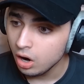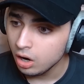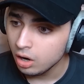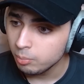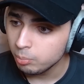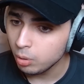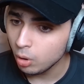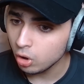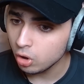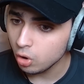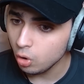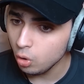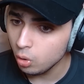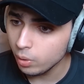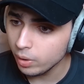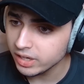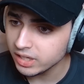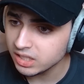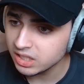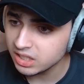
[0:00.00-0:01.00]
Broke
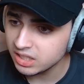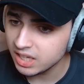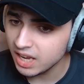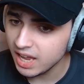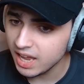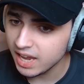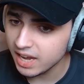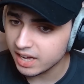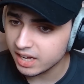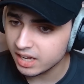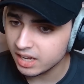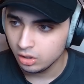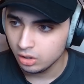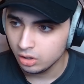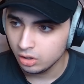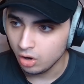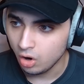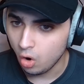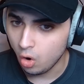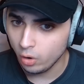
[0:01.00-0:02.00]
Oogway's stick!
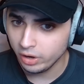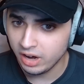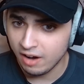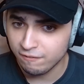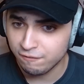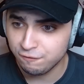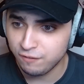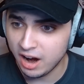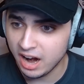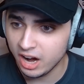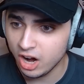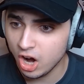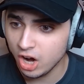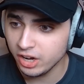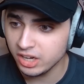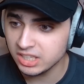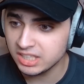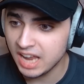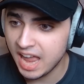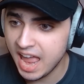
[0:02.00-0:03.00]
Oh, he got fire on
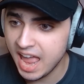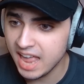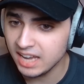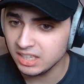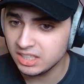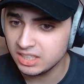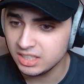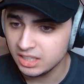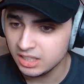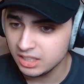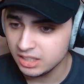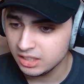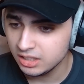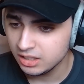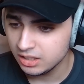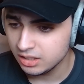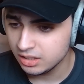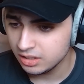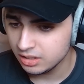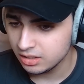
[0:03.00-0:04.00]
his hands!
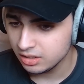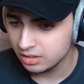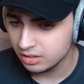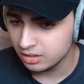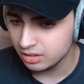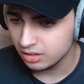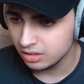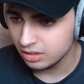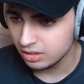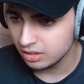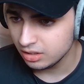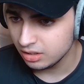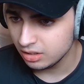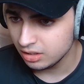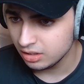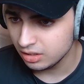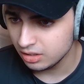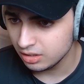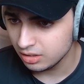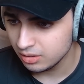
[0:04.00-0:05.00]
I did!
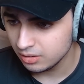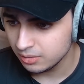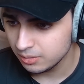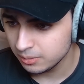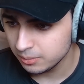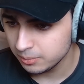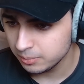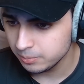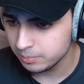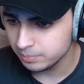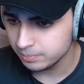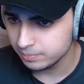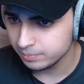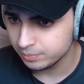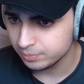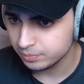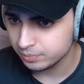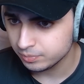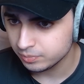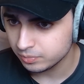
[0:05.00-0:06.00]
To make you
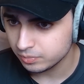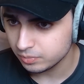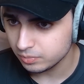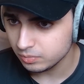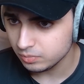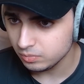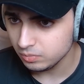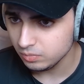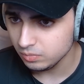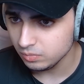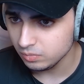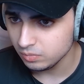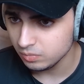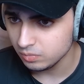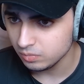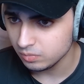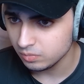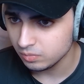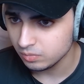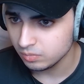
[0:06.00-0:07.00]
proud! Tell
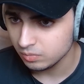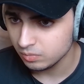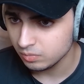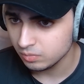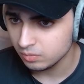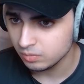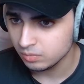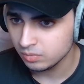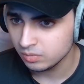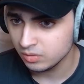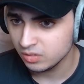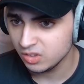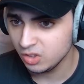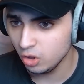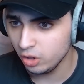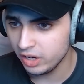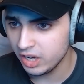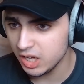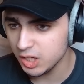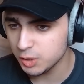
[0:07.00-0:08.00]
me how proud
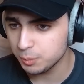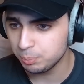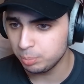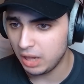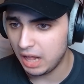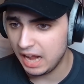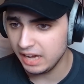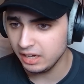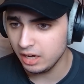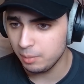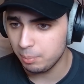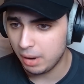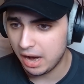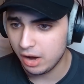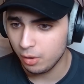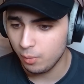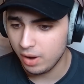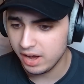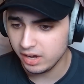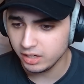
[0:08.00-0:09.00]
Dude, he's blinded by
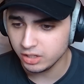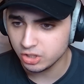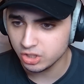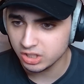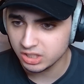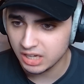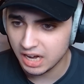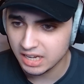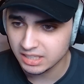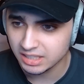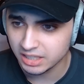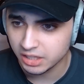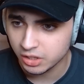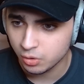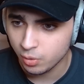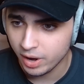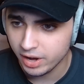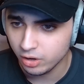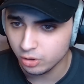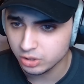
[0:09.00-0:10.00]
rage. This guy's like
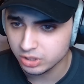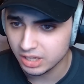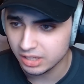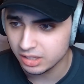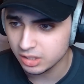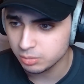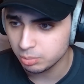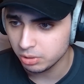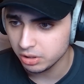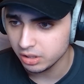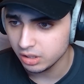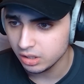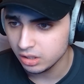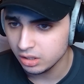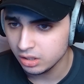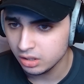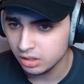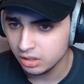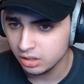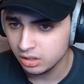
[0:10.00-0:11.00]
Kratos Tell at this me.
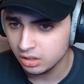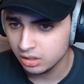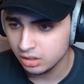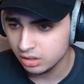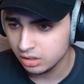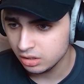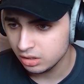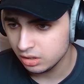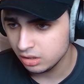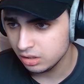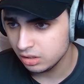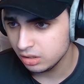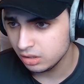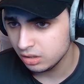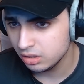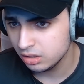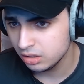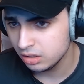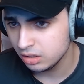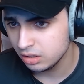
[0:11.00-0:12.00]

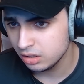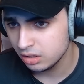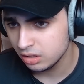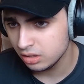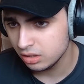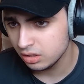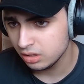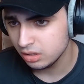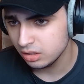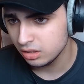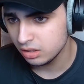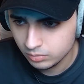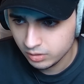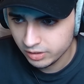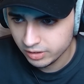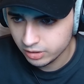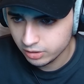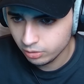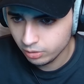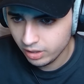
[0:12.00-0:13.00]
point.
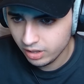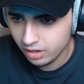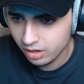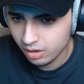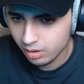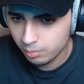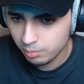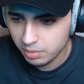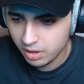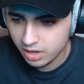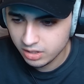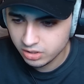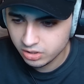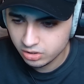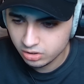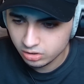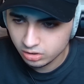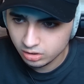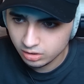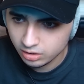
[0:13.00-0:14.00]
he created a
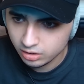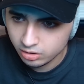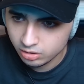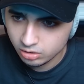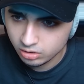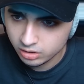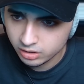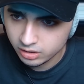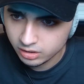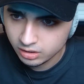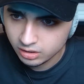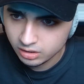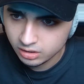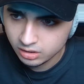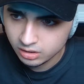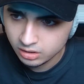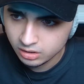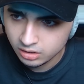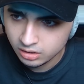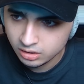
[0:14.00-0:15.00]
monster, literally.
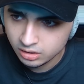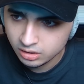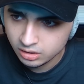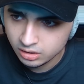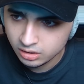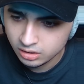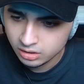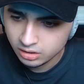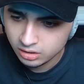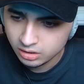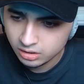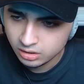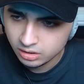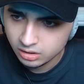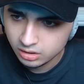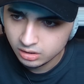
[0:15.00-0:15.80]
I'm sorry.